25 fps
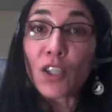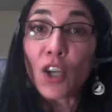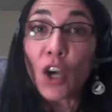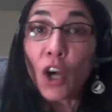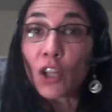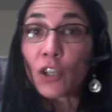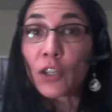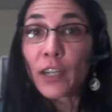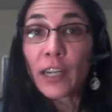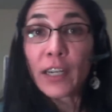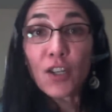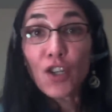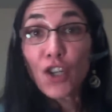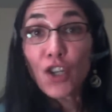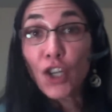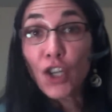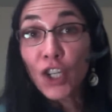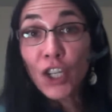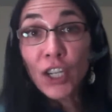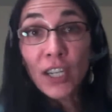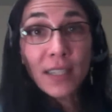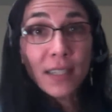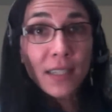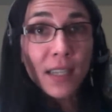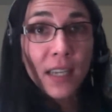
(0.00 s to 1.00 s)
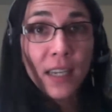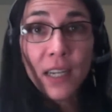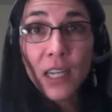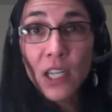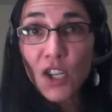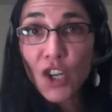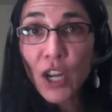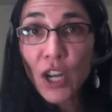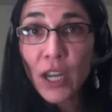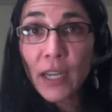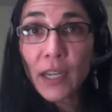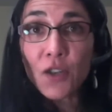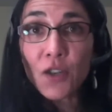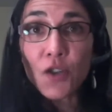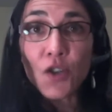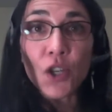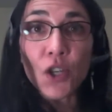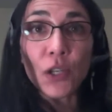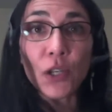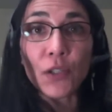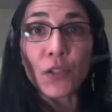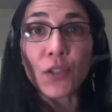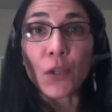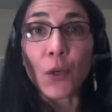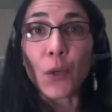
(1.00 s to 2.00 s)
tolerate sugar is going to change.
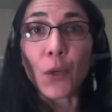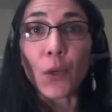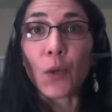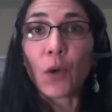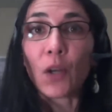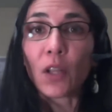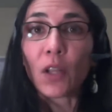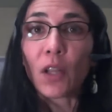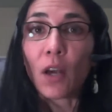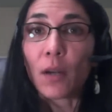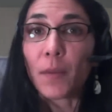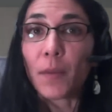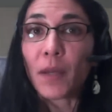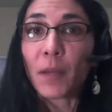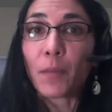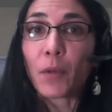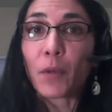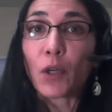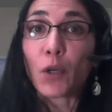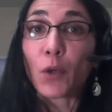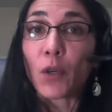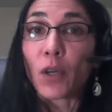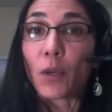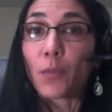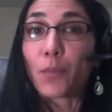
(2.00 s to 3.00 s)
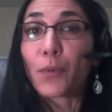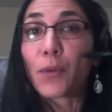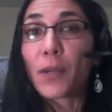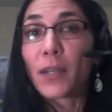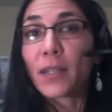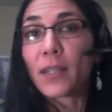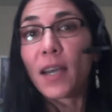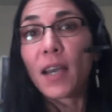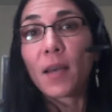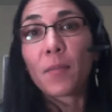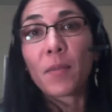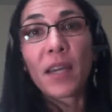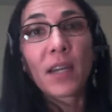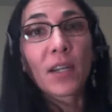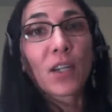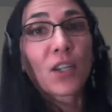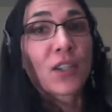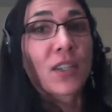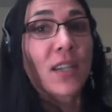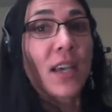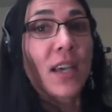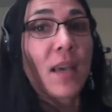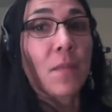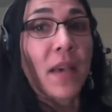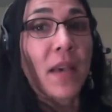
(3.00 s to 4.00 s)
So a lot of people who are pre-diabetic
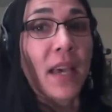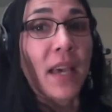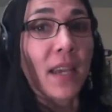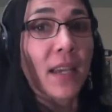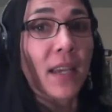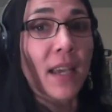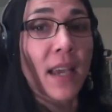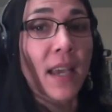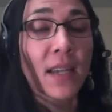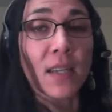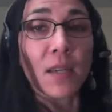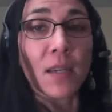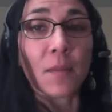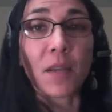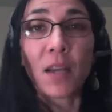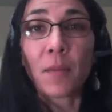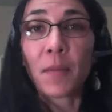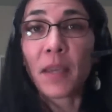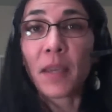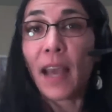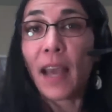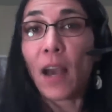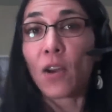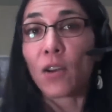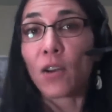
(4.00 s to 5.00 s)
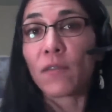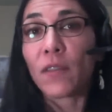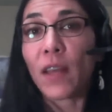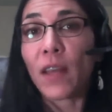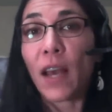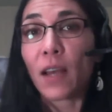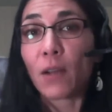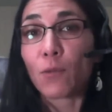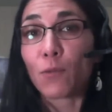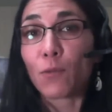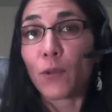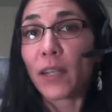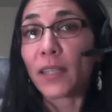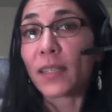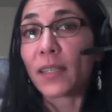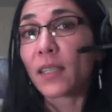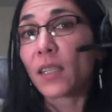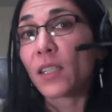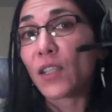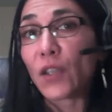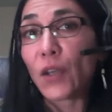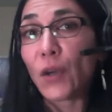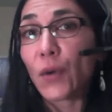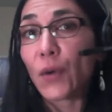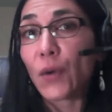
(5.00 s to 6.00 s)
or diabetic end up coming out of that
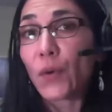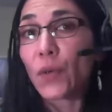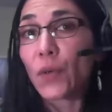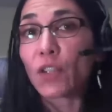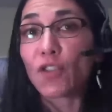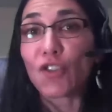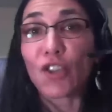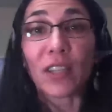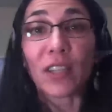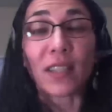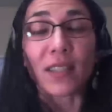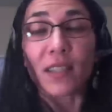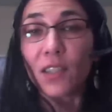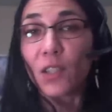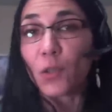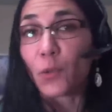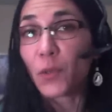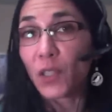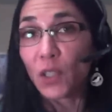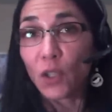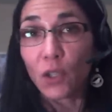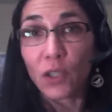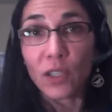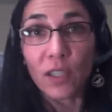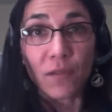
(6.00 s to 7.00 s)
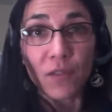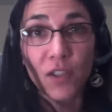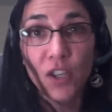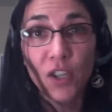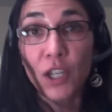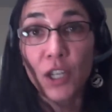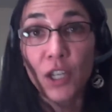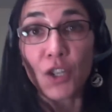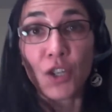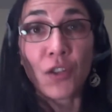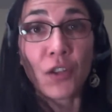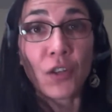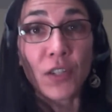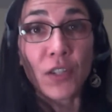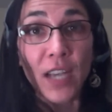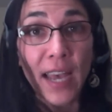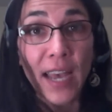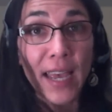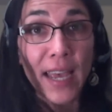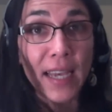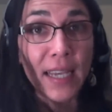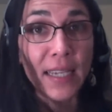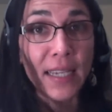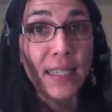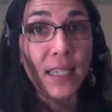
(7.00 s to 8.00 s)
risk zone just as a result of changing their
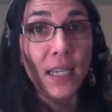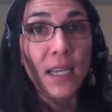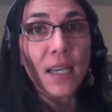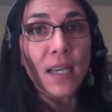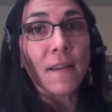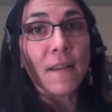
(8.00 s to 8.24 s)
diet.